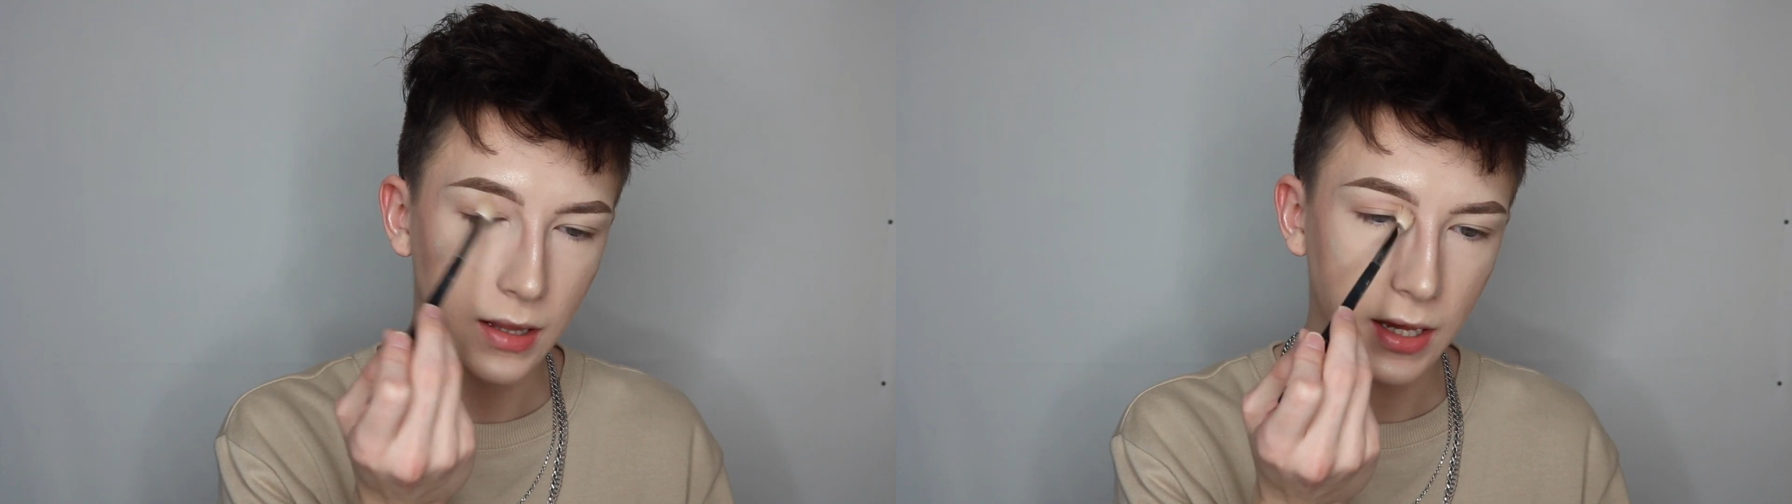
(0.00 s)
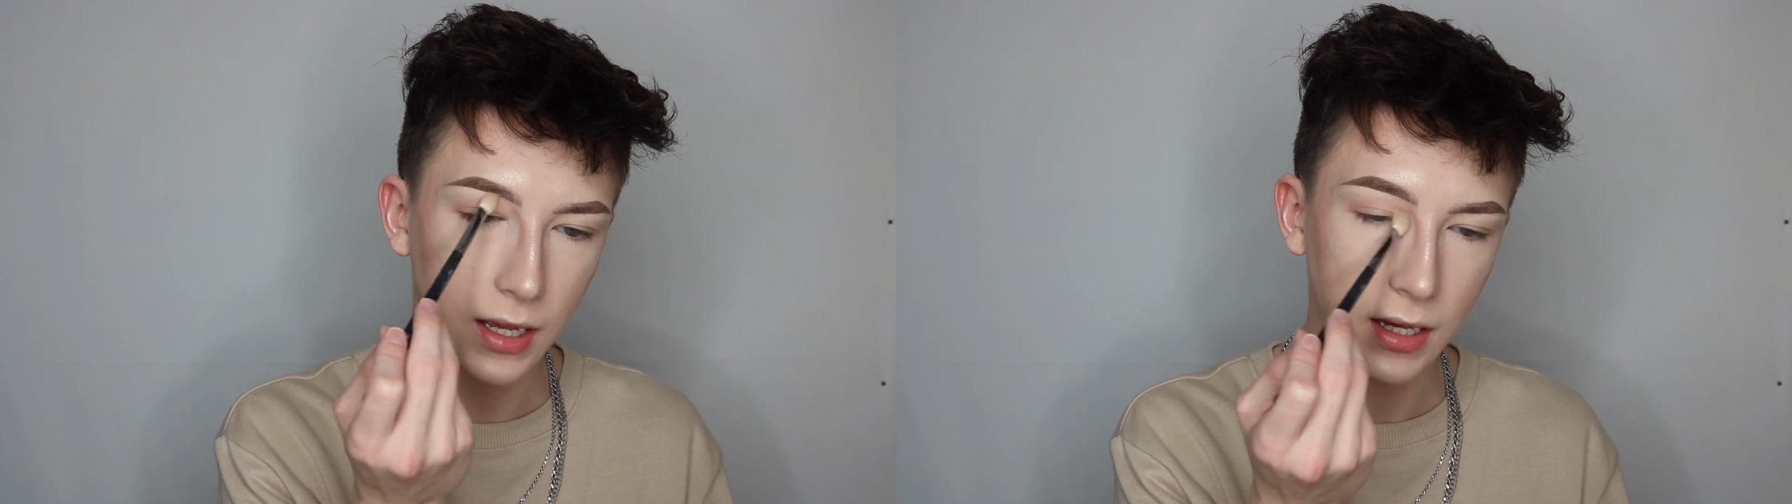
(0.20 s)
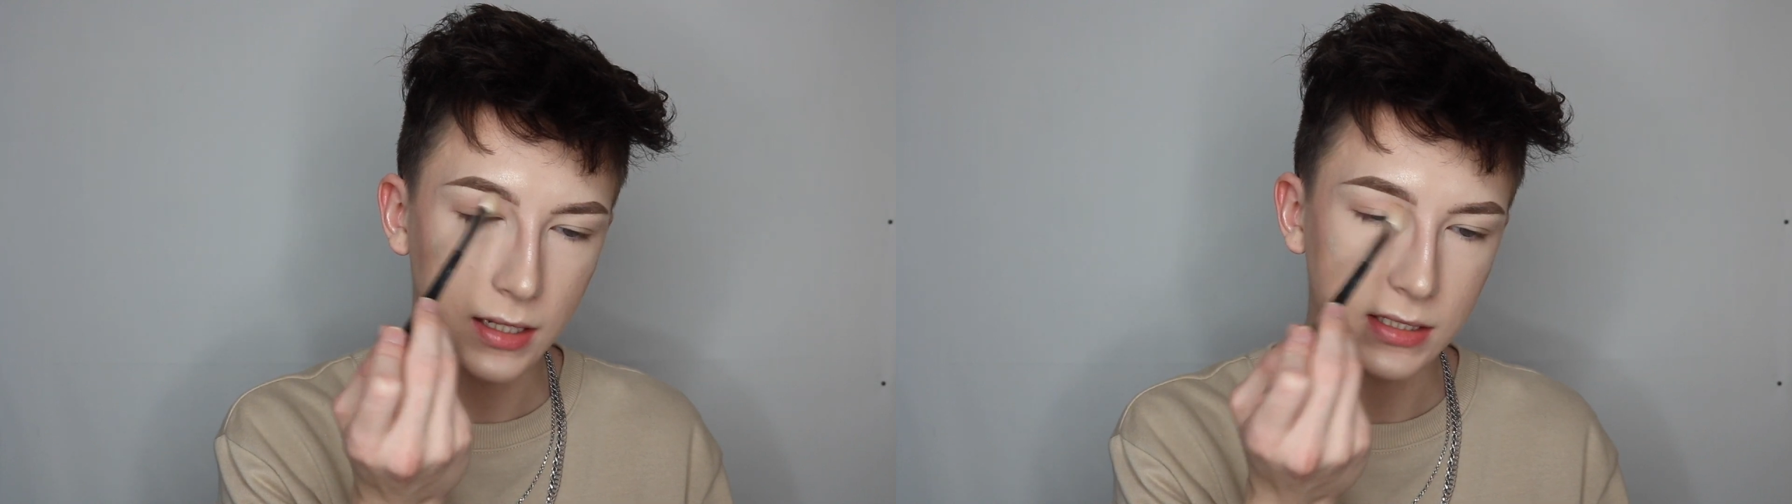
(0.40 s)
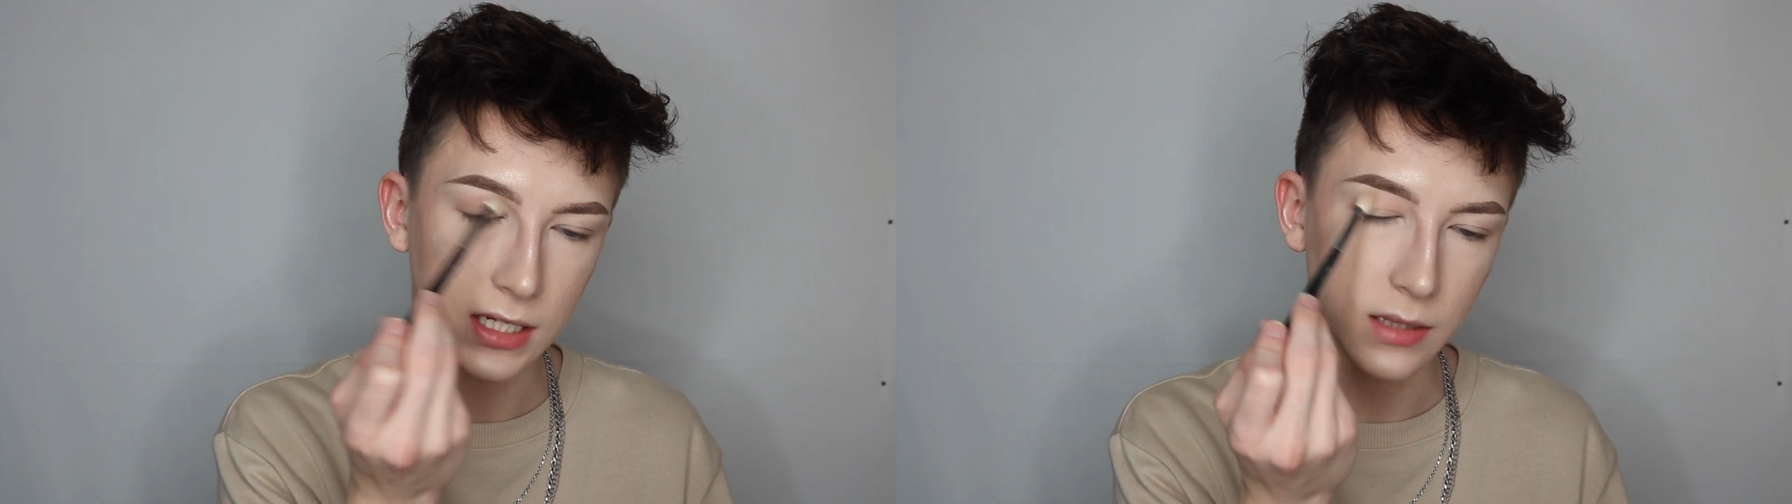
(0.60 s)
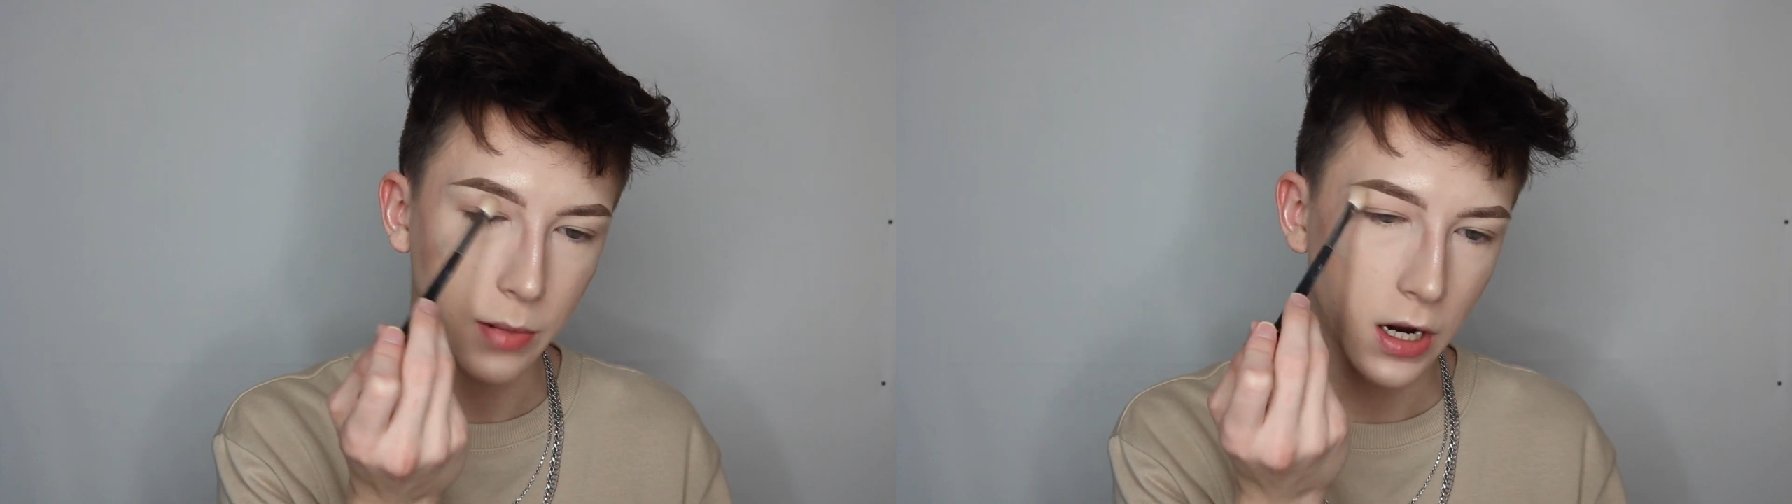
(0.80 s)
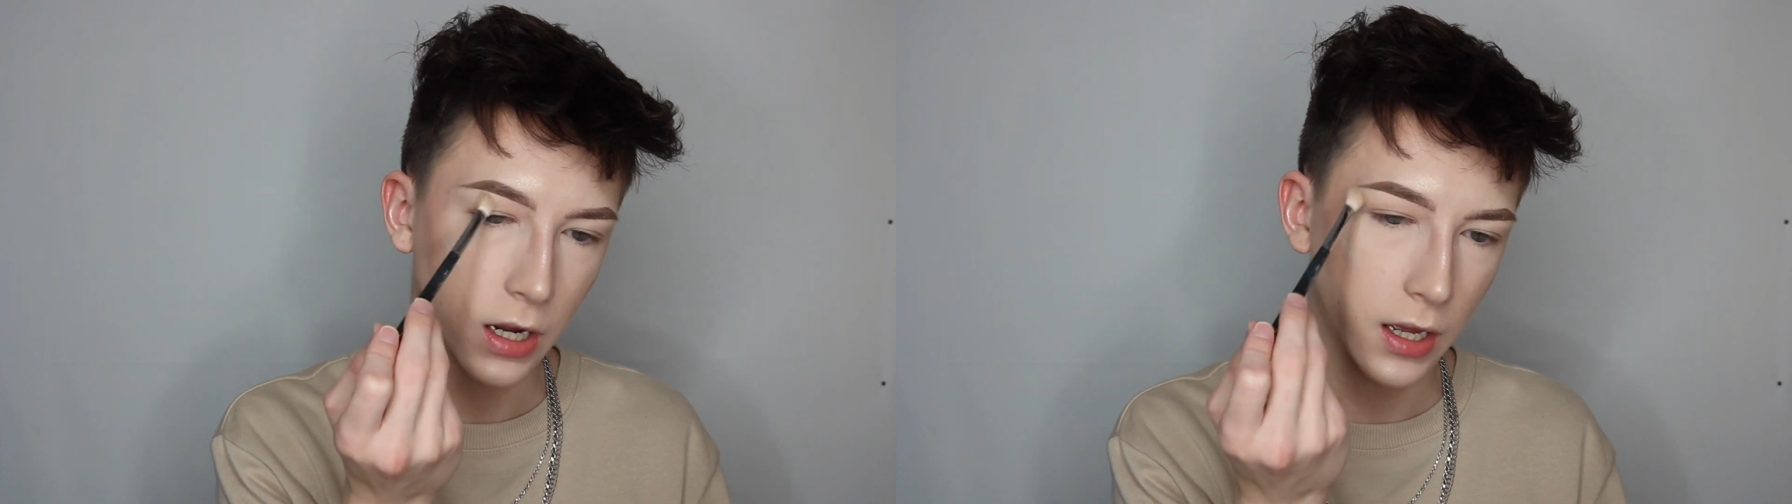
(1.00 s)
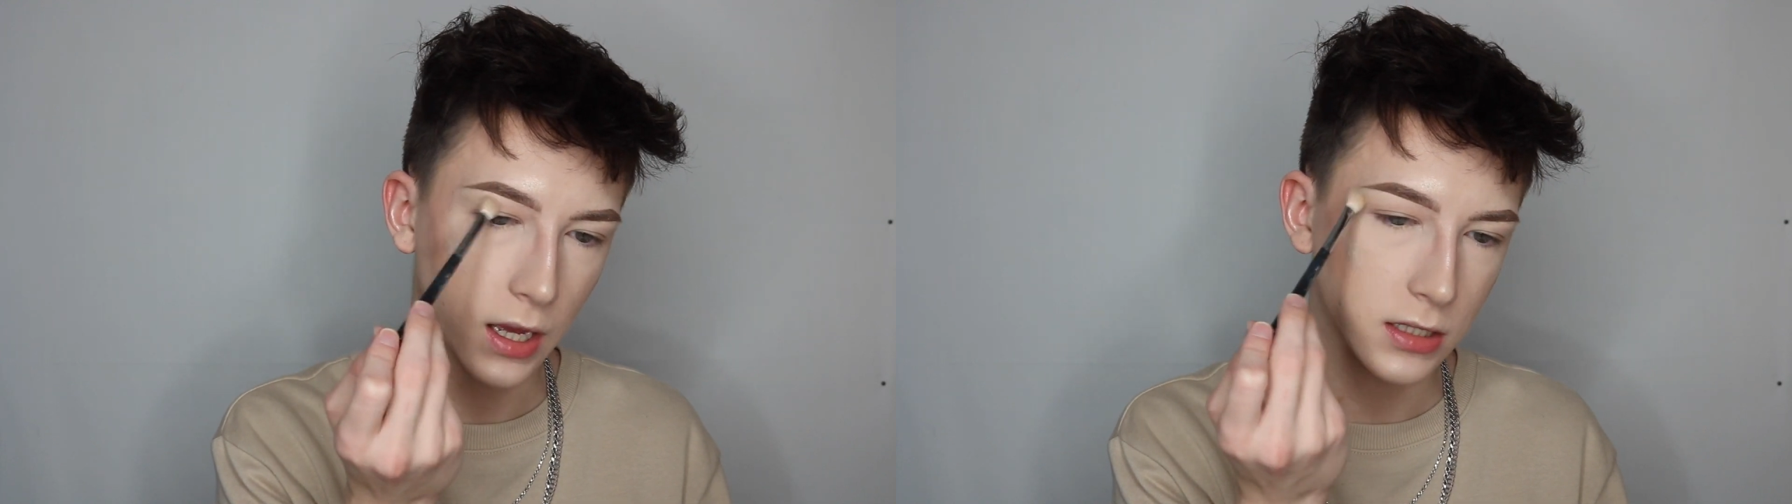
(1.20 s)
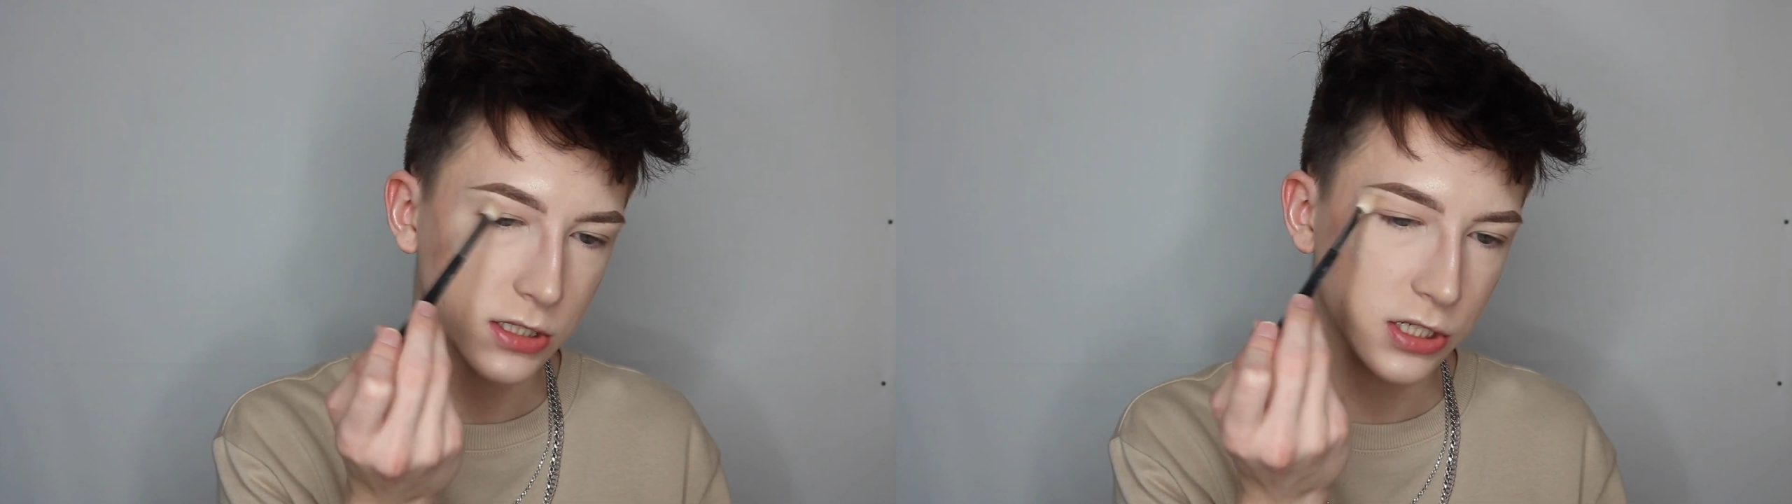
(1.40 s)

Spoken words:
like kids at the park again.